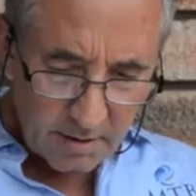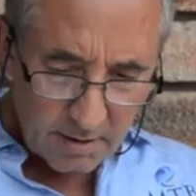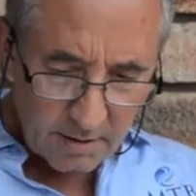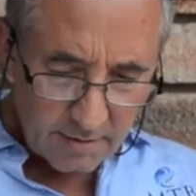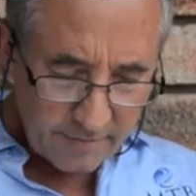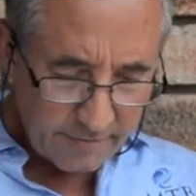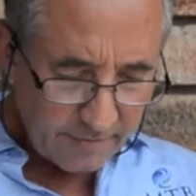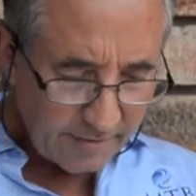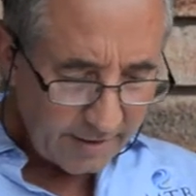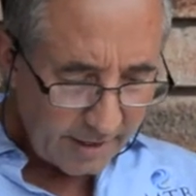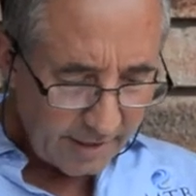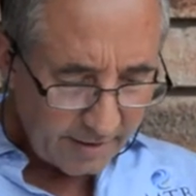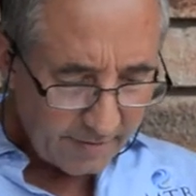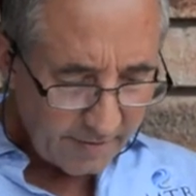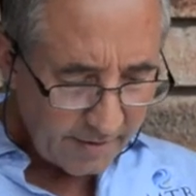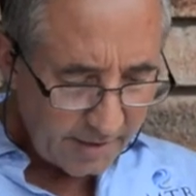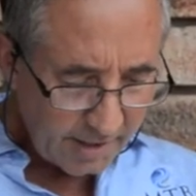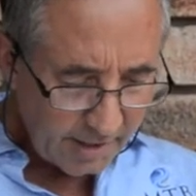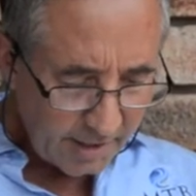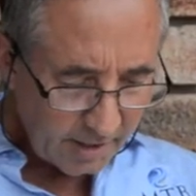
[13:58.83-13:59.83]
a very,
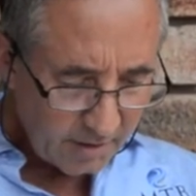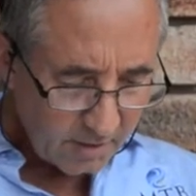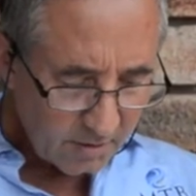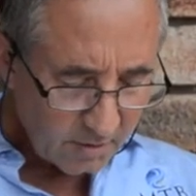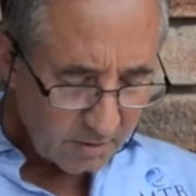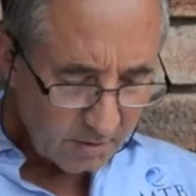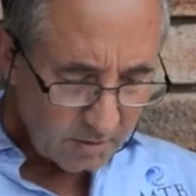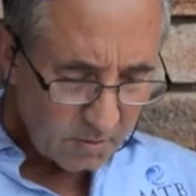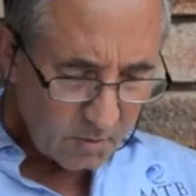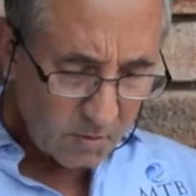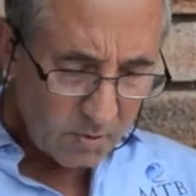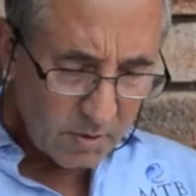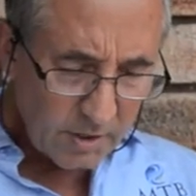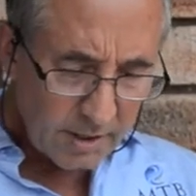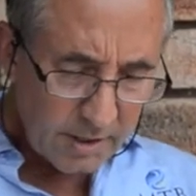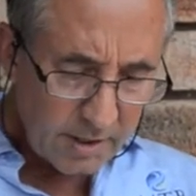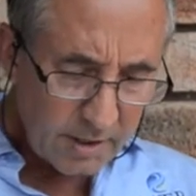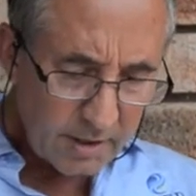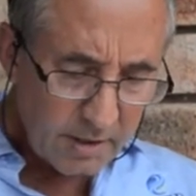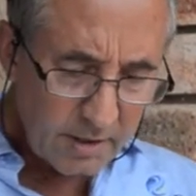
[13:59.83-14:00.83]
very old coin